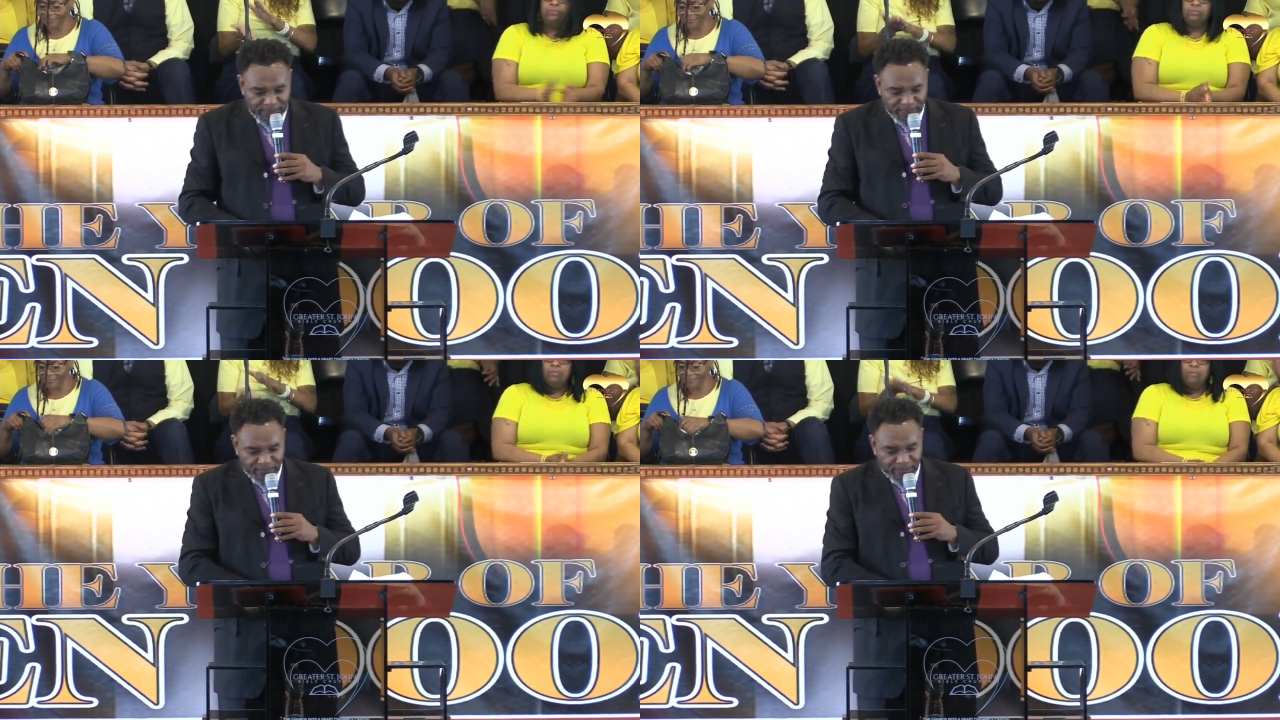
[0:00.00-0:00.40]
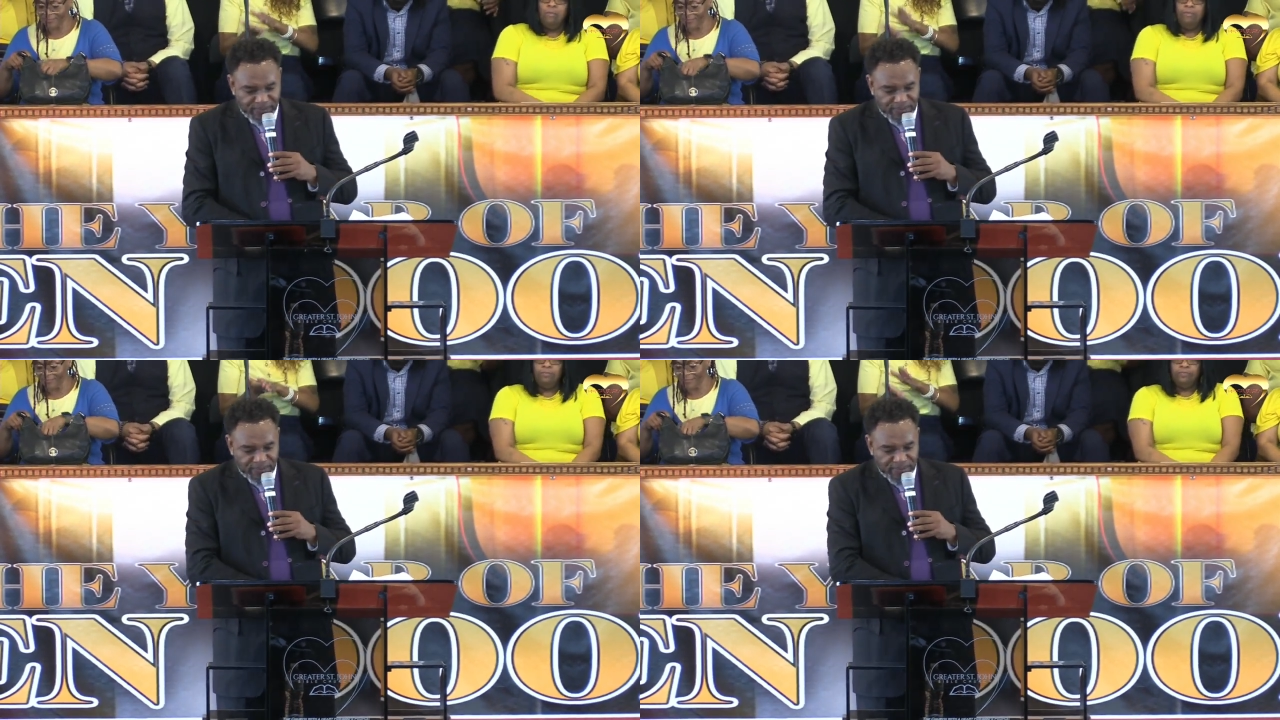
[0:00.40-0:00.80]

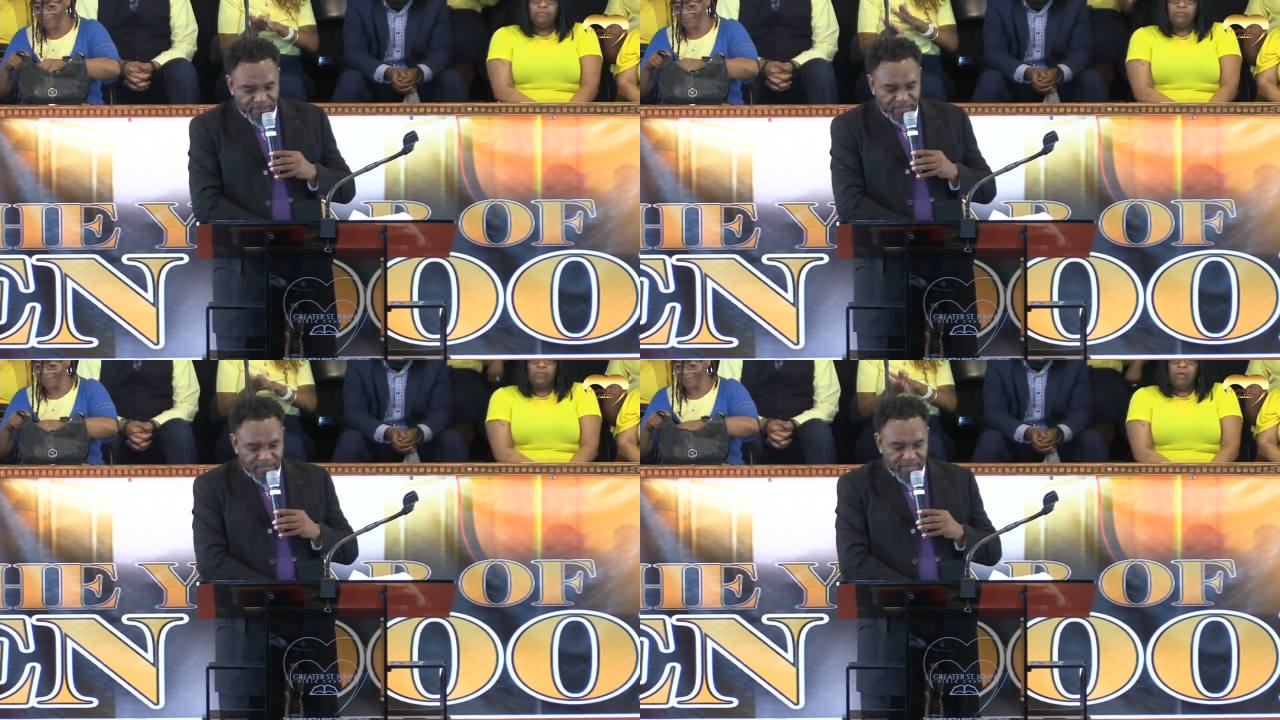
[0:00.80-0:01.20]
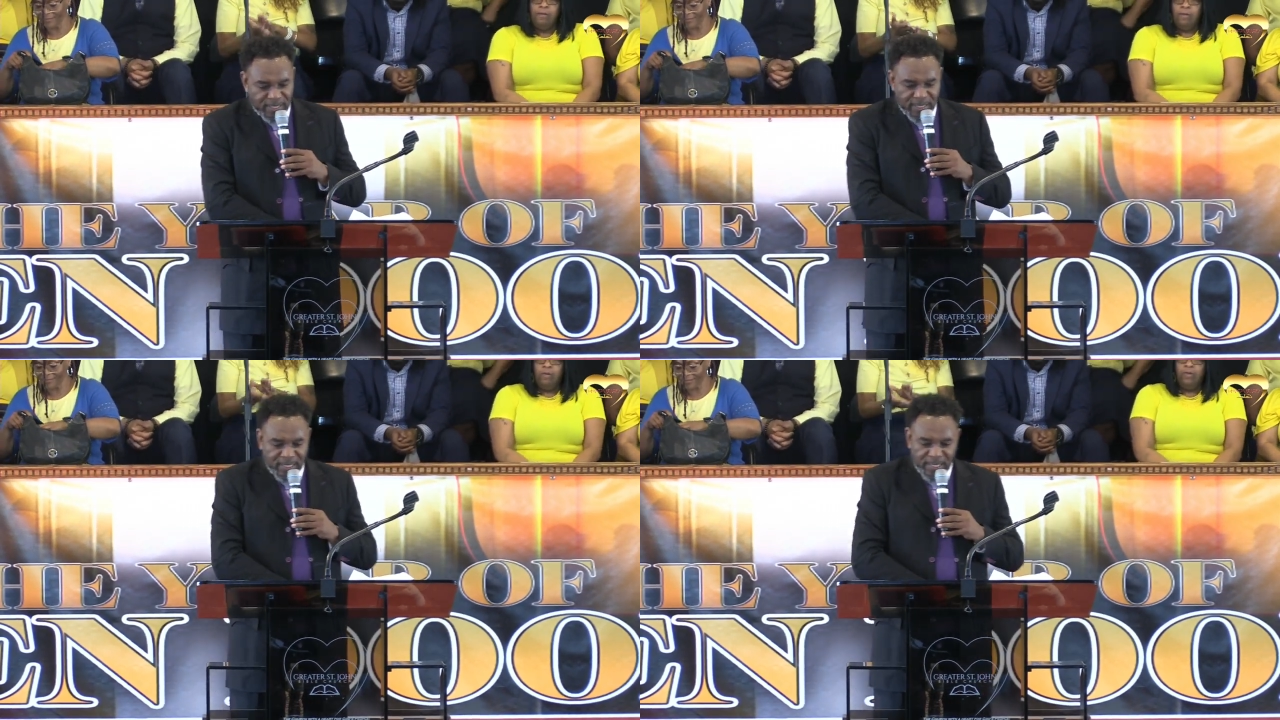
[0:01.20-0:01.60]

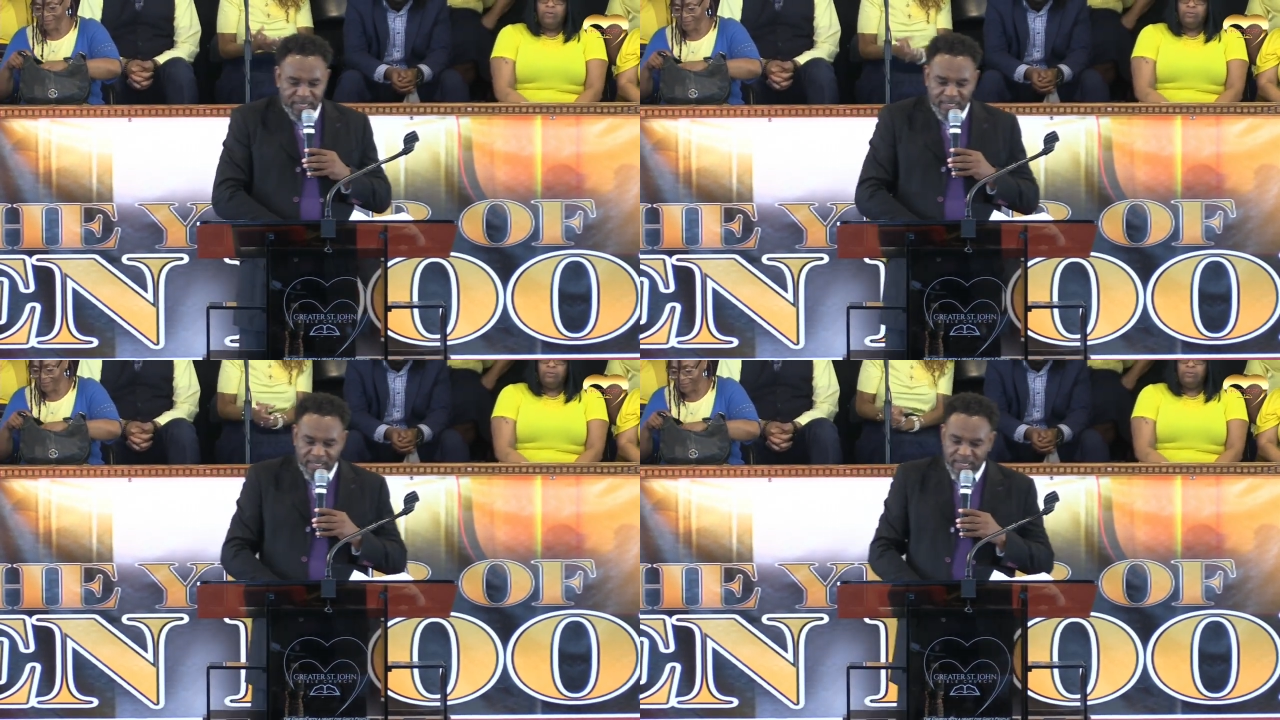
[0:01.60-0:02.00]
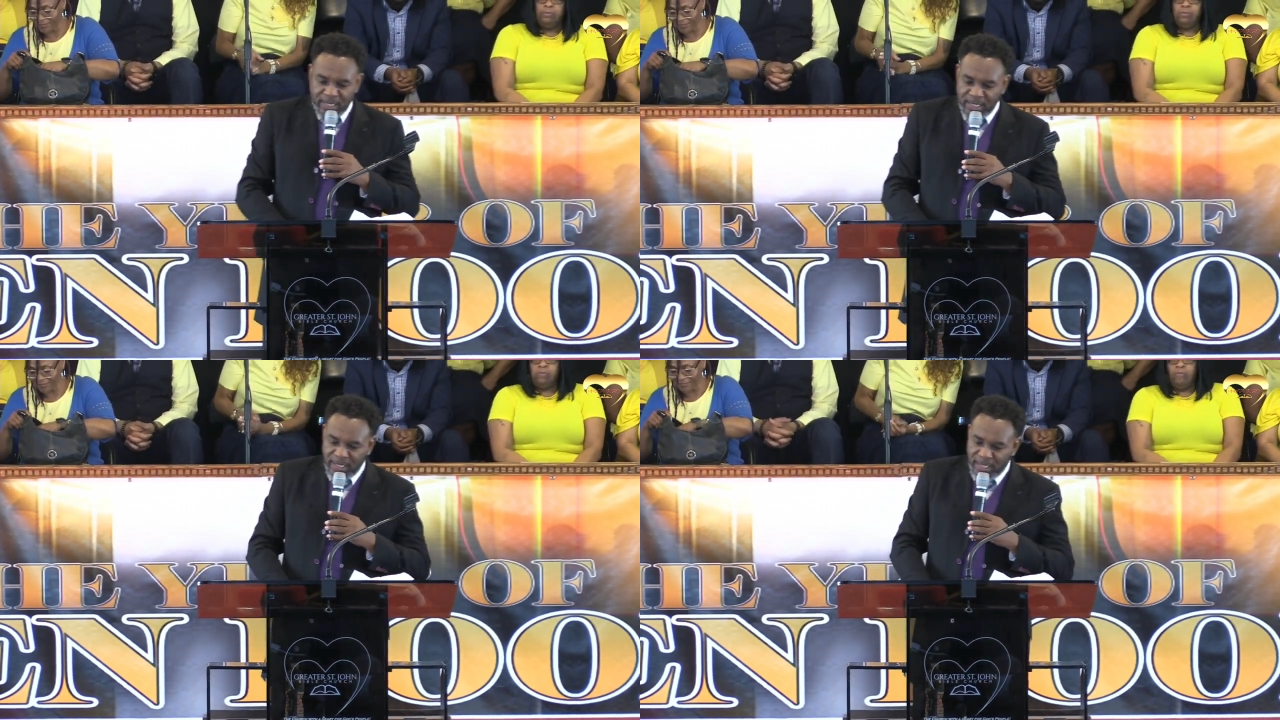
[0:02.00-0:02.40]

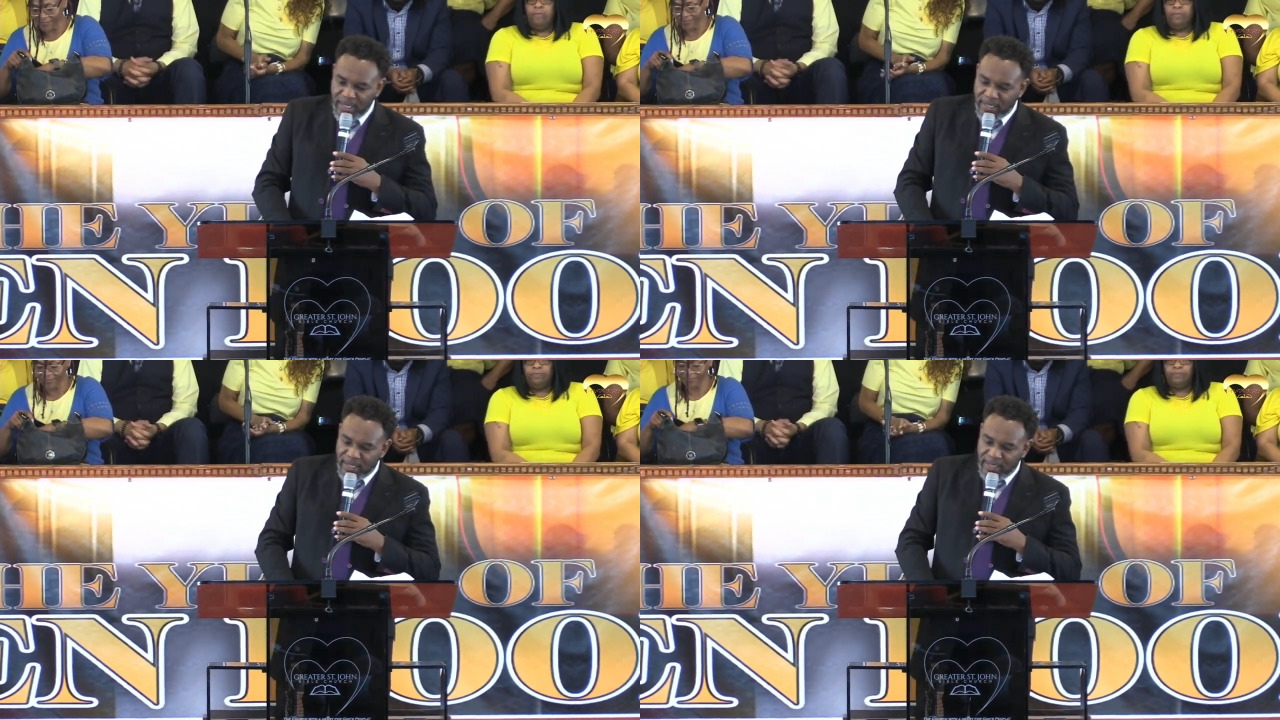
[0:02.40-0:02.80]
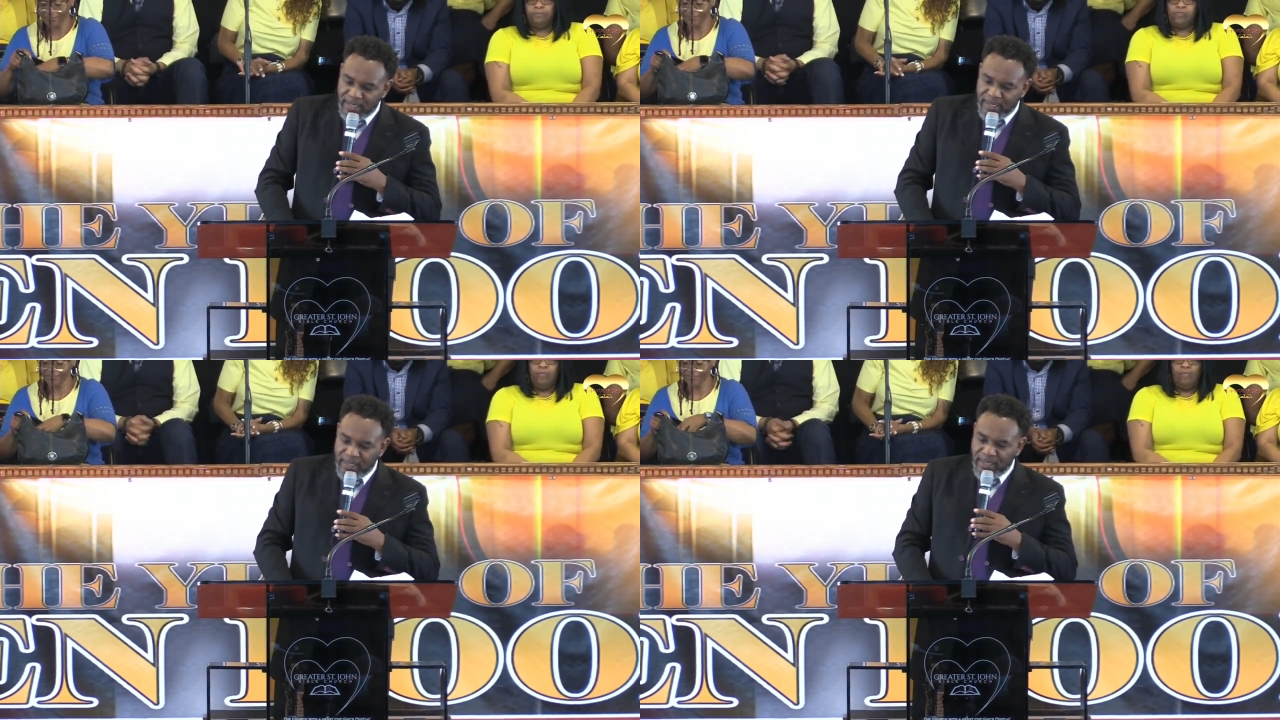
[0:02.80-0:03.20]

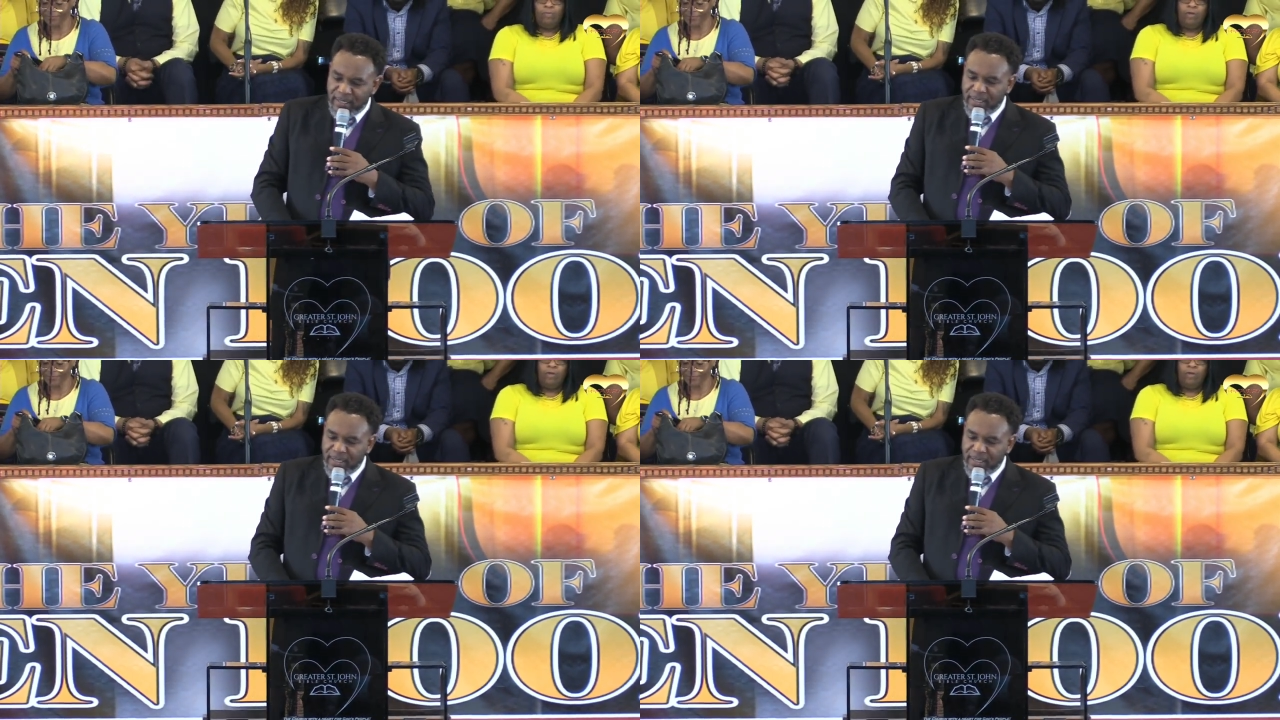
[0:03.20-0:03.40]
[no speech]